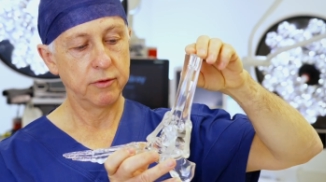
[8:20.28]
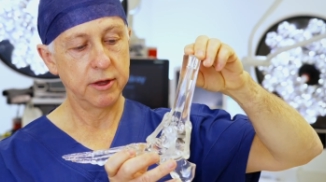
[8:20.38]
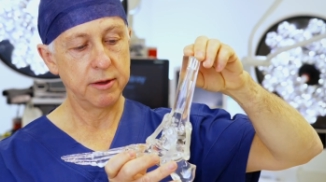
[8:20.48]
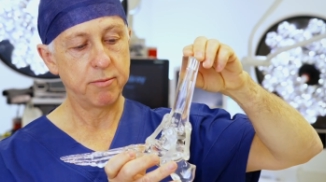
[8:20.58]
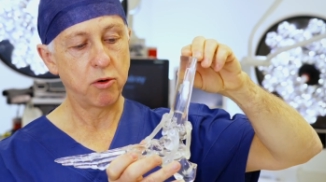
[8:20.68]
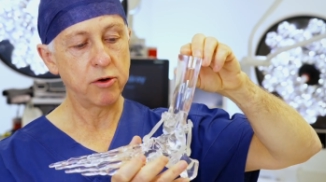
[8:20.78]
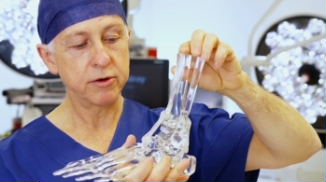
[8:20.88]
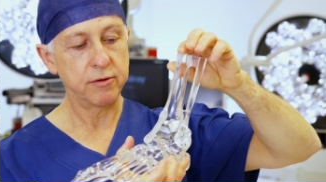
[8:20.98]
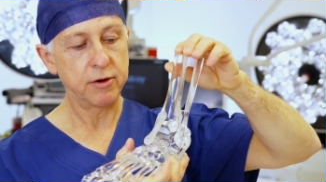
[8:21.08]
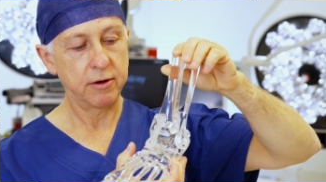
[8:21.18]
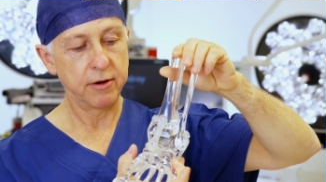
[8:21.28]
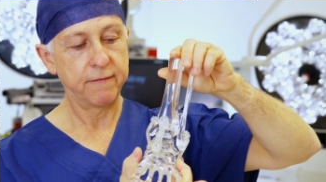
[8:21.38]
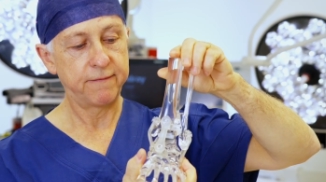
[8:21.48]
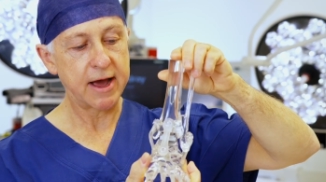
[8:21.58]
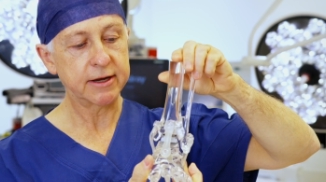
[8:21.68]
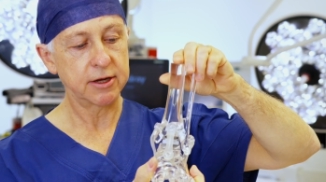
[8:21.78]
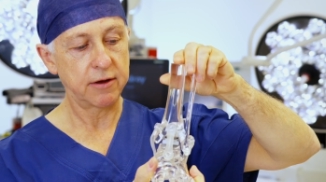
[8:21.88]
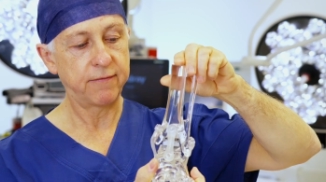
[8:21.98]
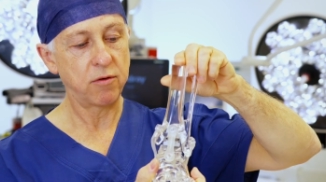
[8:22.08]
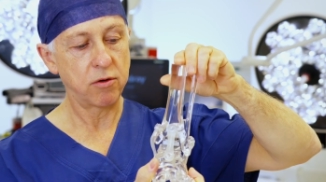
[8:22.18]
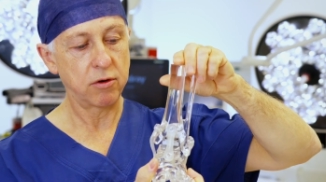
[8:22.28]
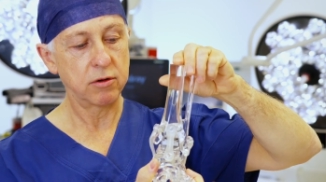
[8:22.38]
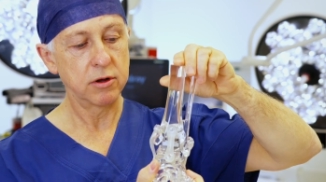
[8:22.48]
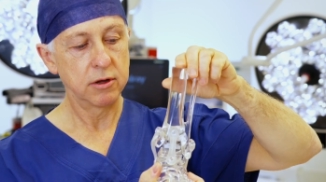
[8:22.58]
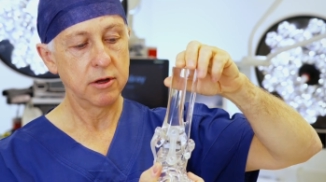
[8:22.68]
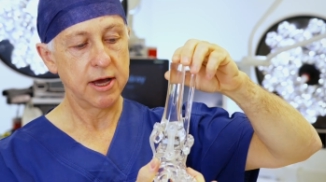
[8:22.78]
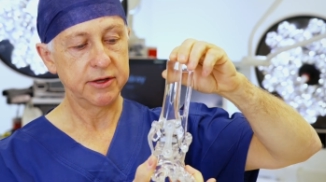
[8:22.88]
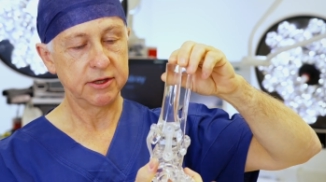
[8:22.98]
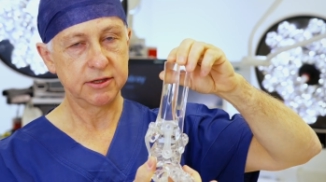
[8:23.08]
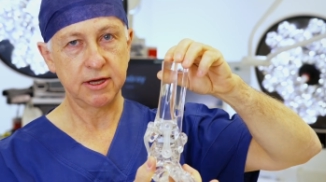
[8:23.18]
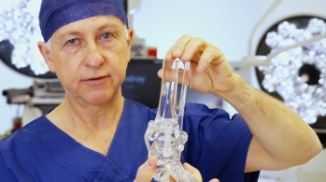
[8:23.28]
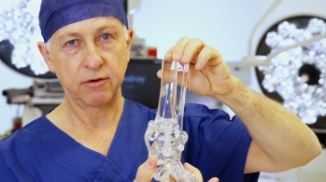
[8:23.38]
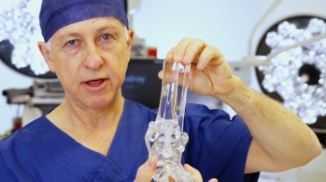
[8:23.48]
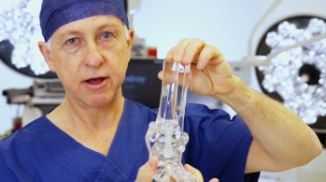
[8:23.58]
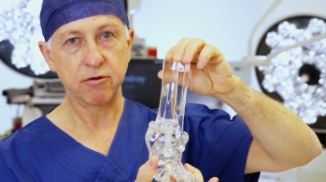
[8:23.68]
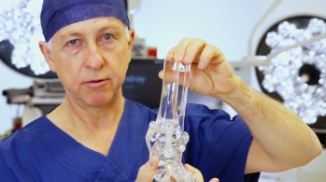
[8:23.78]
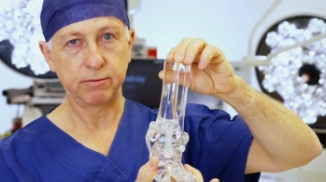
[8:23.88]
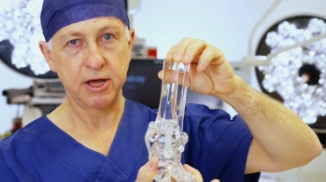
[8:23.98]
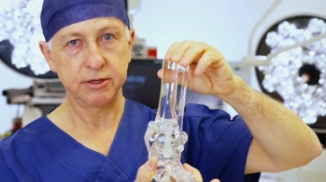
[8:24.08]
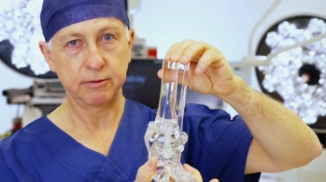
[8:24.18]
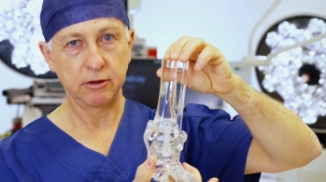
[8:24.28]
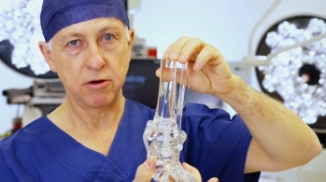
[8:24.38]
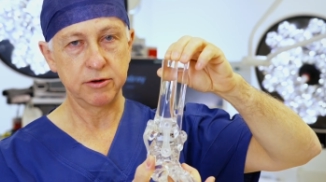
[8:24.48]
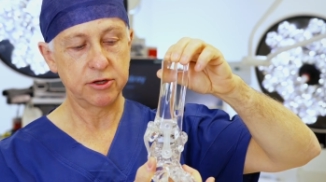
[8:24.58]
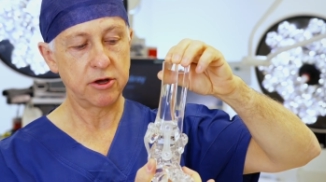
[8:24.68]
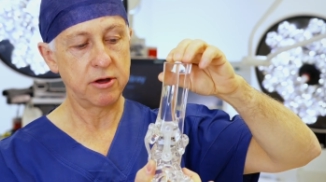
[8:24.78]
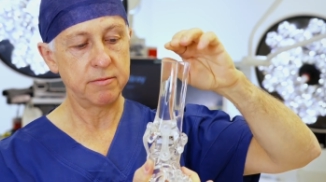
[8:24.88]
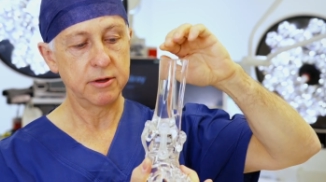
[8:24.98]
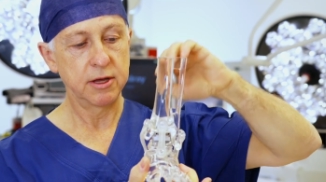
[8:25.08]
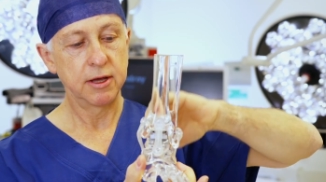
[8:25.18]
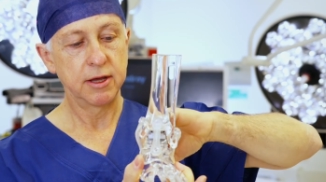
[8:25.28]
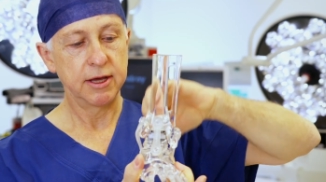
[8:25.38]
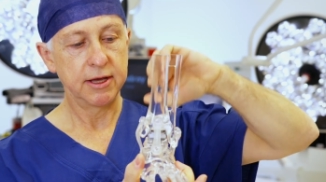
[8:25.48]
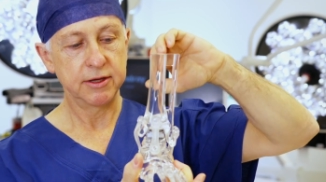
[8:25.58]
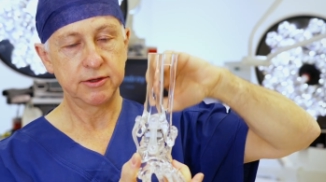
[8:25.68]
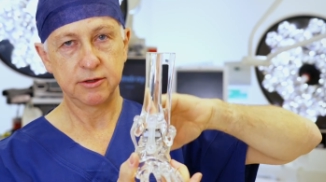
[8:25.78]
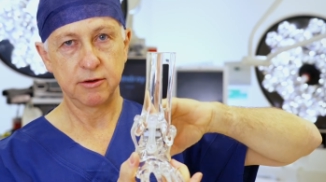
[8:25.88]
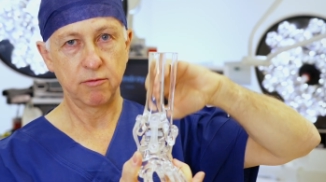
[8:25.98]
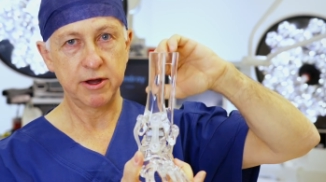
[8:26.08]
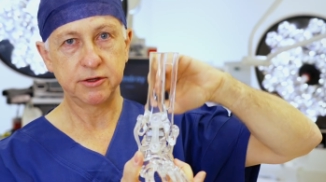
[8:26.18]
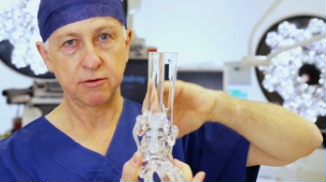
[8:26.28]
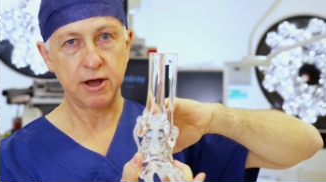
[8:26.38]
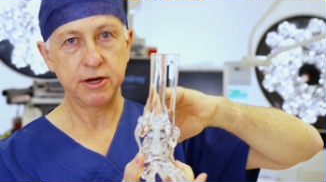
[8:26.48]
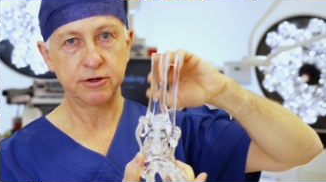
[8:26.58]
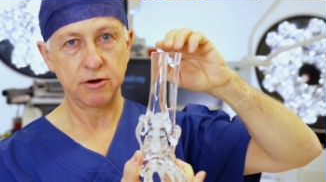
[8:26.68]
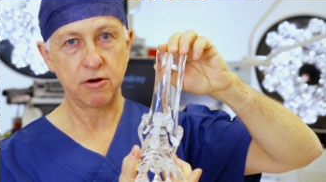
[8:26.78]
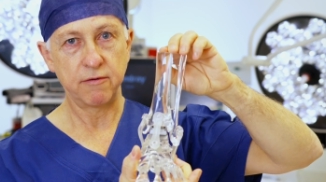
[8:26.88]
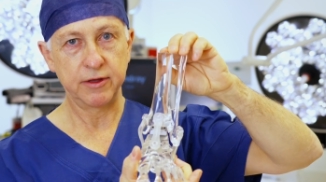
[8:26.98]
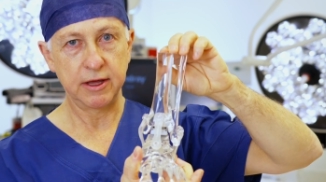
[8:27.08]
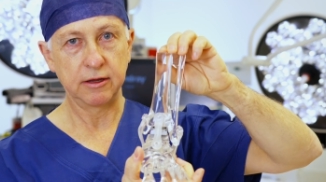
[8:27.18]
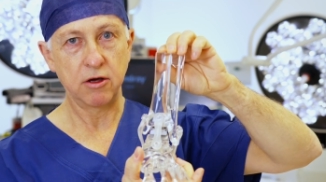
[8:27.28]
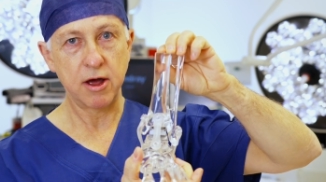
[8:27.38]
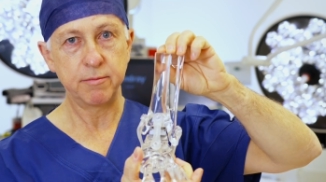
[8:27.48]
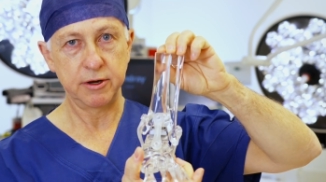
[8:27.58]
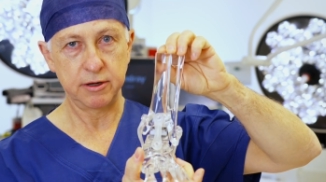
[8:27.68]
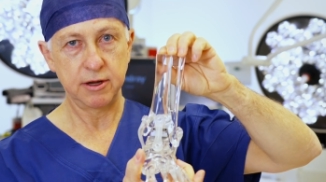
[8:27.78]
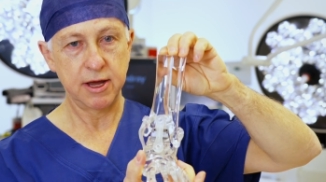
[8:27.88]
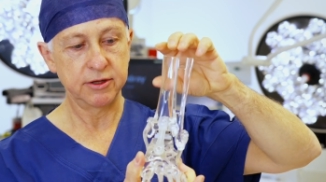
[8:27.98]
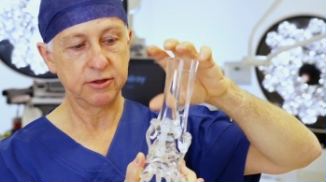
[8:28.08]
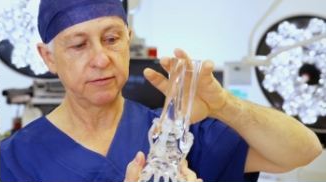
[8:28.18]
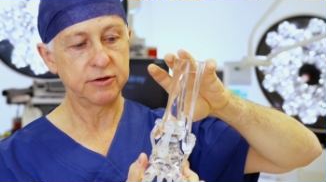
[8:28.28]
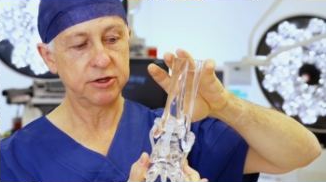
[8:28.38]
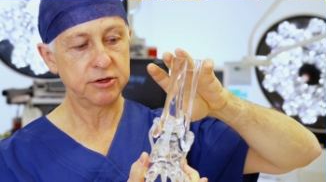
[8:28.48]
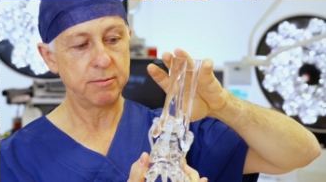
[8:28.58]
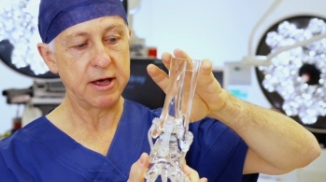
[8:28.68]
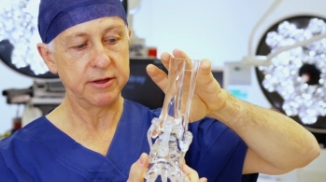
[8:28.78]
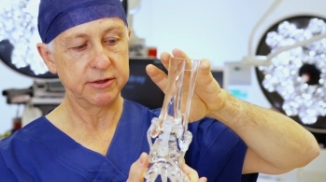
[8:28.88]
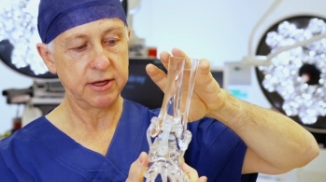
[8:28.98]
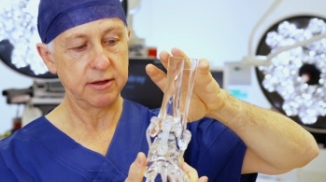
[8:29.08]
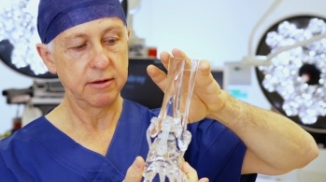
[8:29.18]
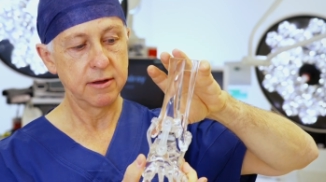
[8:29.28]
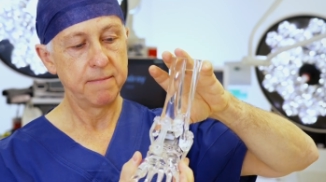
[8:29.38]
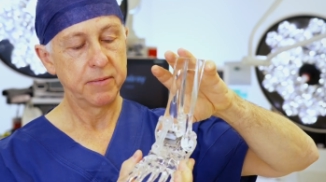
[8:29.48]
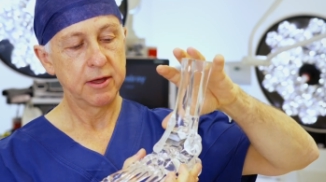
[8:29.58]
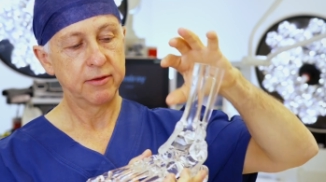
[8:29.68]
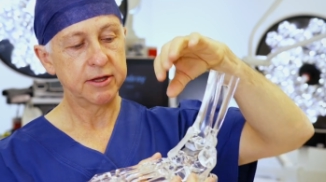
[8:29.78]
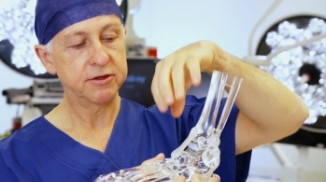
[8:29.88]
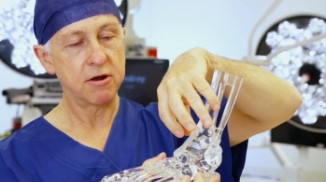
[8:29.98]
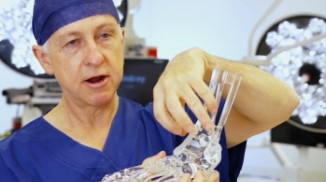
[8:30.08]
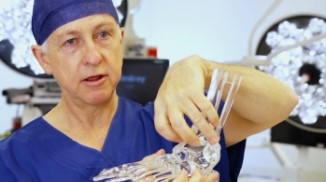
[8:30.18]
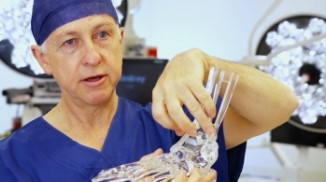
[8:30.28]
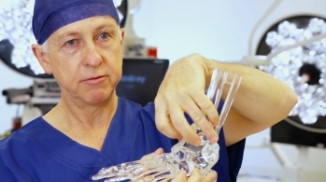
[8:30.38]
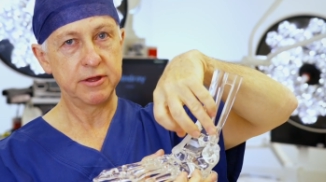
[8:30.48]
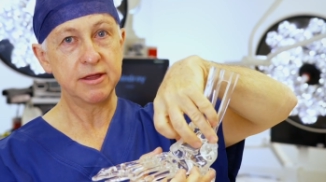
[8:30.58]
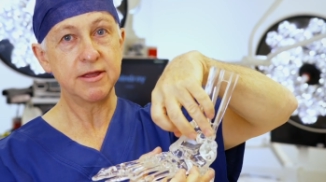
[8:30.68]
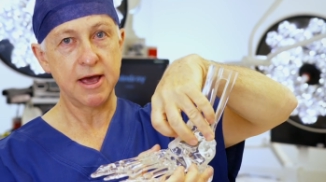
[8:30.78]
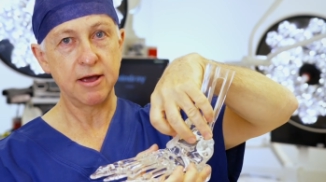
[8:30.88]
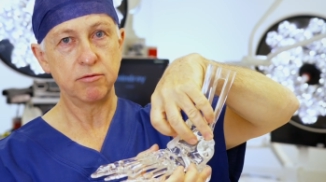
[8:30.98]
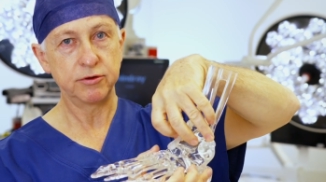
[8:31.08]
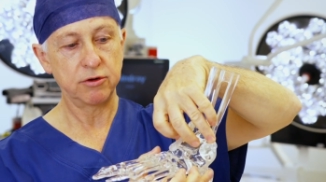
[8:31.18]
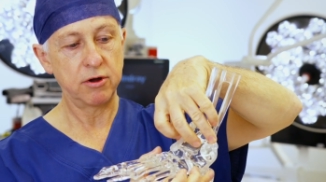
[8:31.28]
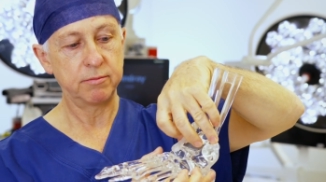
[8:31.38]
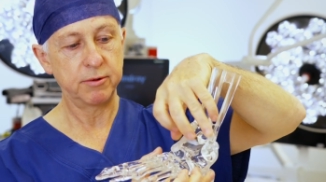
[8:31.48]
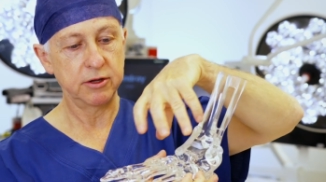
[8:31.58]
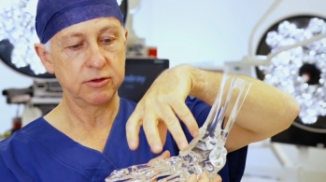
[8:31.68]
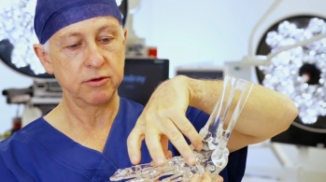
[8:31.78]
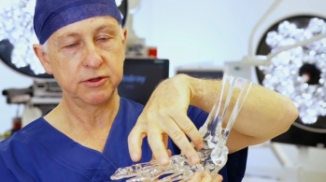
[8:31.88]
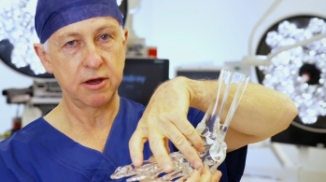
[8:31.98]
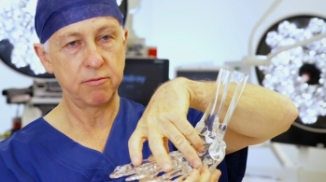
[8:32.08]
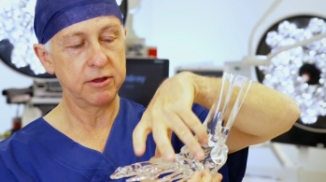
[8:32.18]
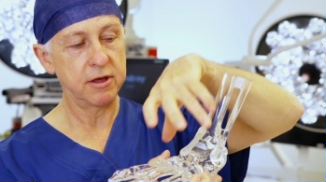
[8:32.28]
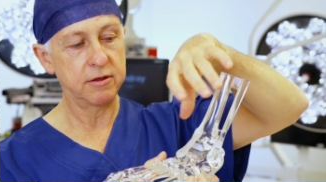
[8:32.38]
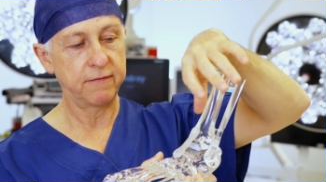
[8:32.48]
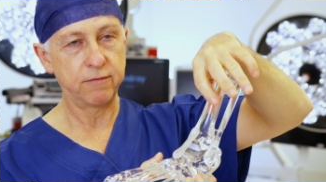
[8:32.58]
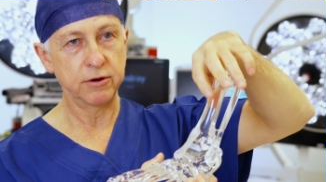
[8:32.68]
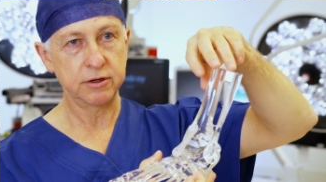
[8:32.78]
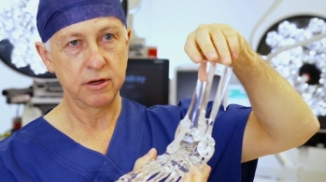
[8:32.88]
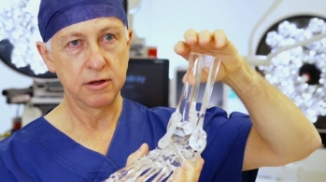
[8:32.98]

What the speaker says: the important factor for a successful ankle replacement long term is restoration of the alignment and soft tissue balancing. That's not only within the ankle joint, but it's also within the foot